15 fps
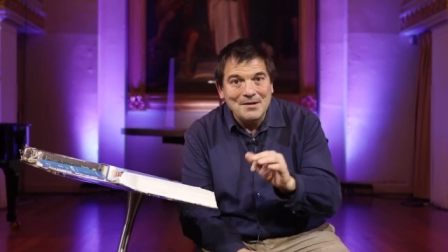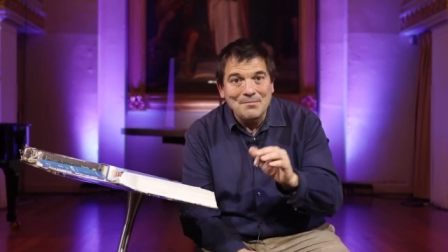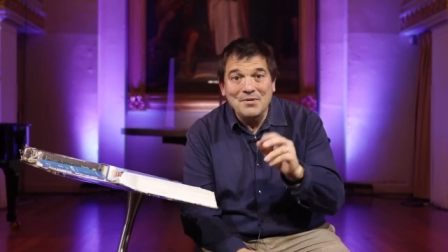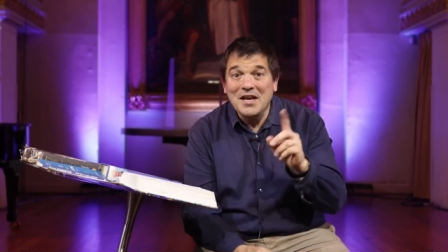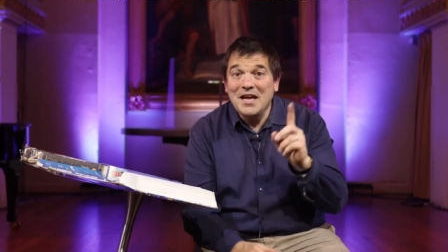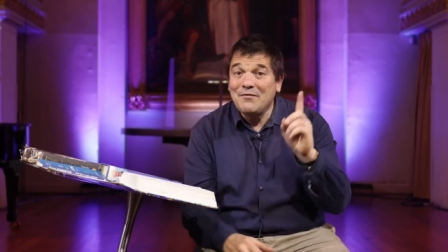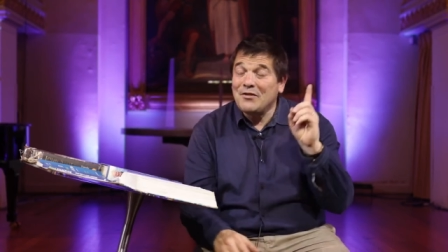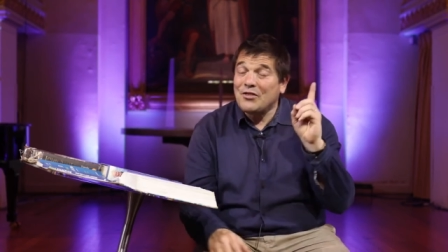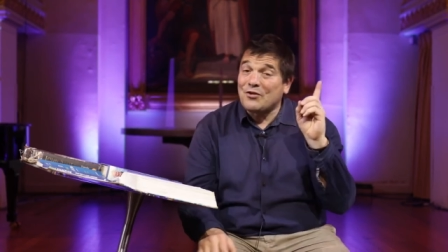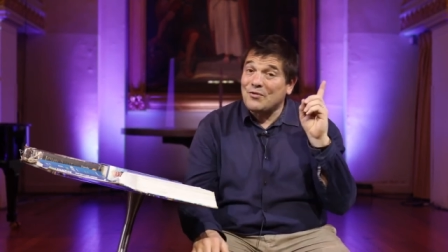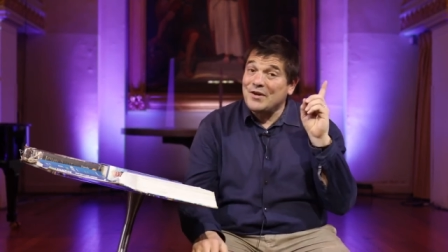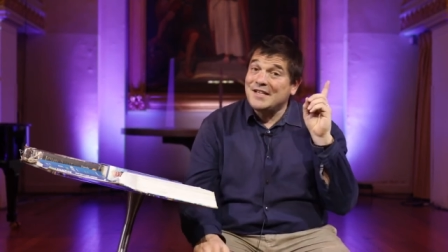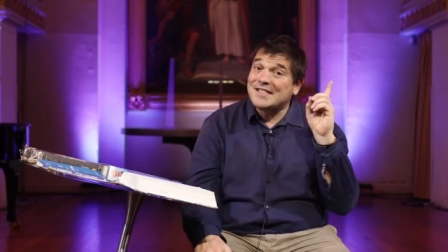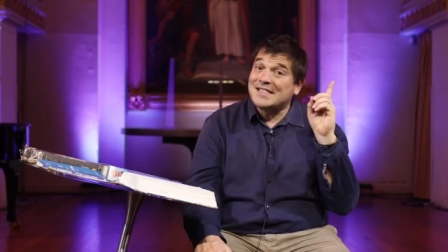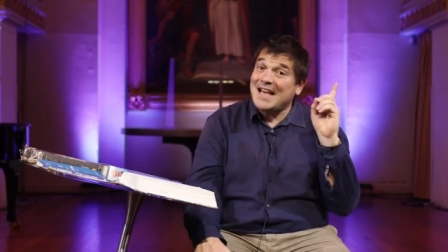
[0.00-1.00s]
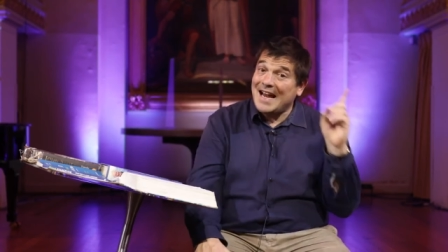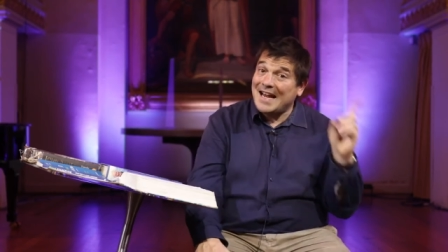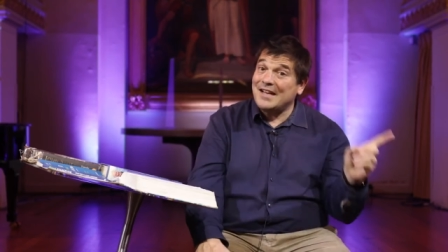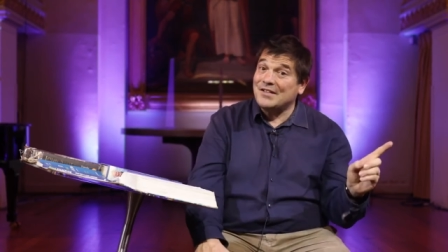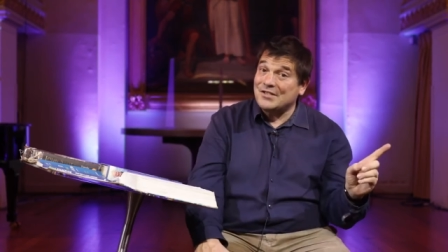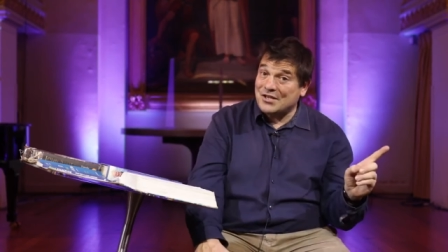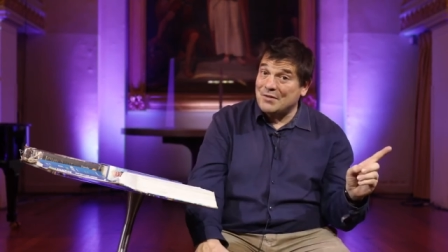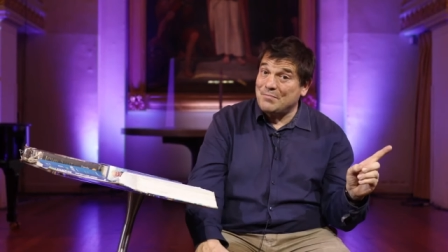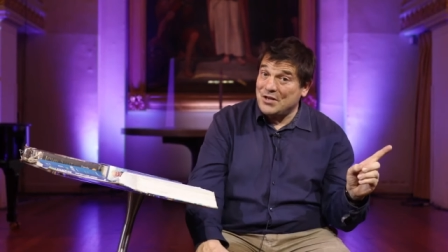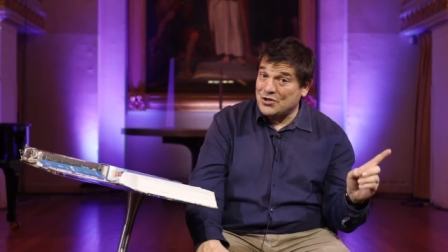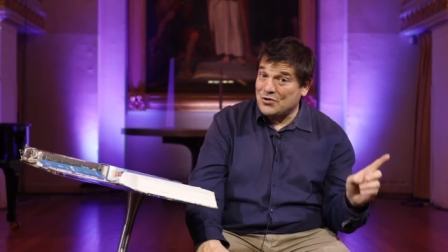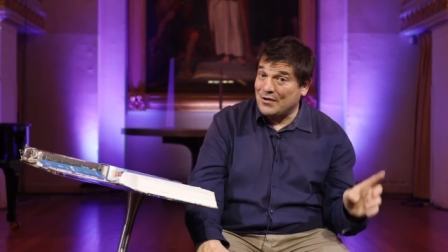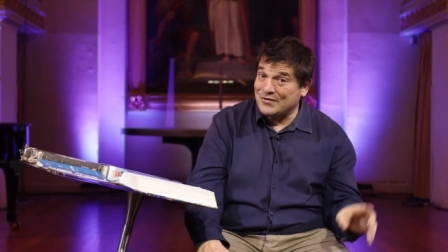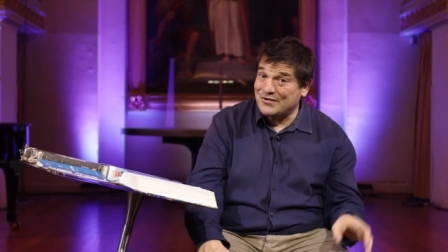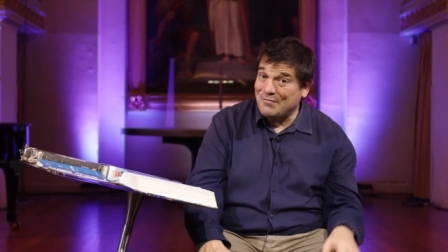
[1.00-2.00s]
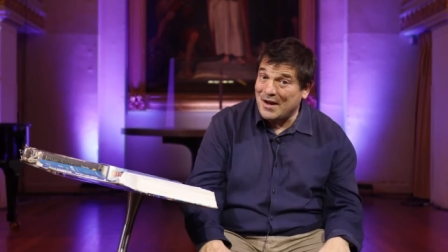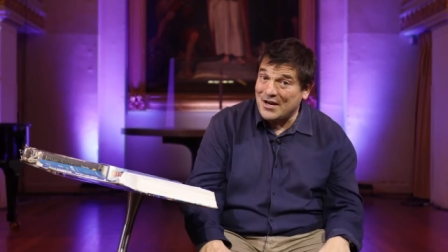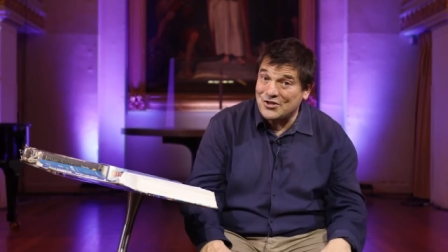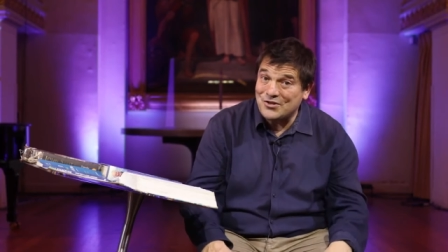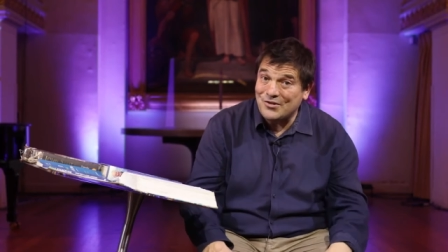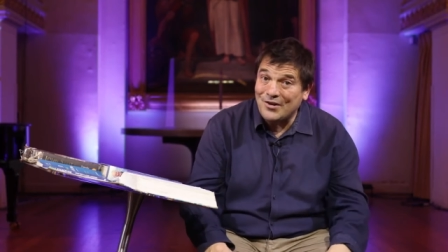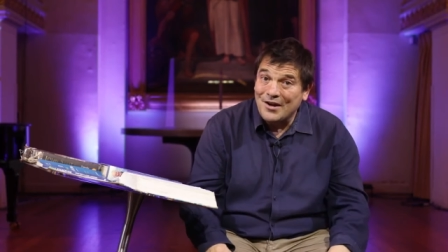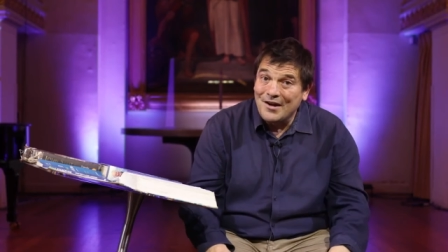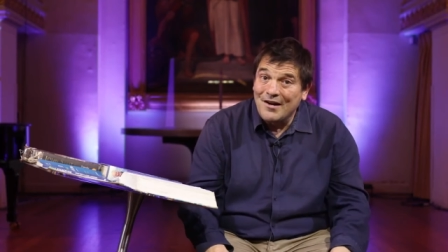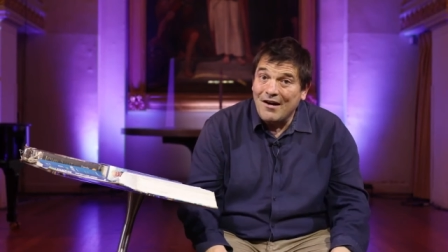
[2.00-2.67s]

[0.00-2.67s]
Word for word: But even three seconds can be transformational.